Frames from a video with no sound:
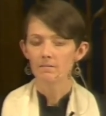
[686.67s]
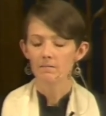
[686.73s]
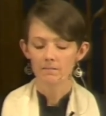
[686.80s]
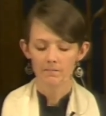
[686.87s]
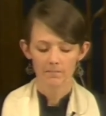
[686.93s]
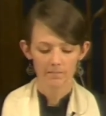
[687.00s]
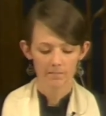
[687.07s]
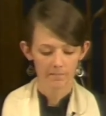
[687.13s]

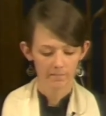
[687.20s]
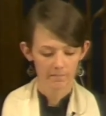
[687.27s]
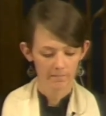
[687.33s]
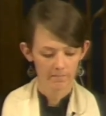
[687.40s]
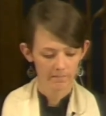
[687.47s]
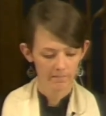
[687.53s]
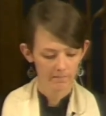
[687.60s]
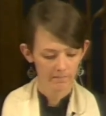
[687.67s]

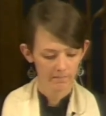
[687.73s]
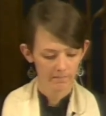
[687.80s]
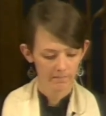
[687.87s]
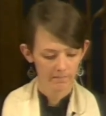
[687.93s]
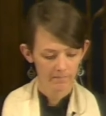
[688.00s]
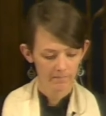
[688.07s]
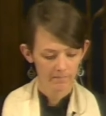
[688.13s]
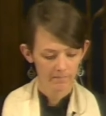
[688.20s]

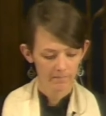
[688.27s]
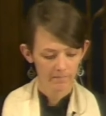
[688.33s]
Nothing is said.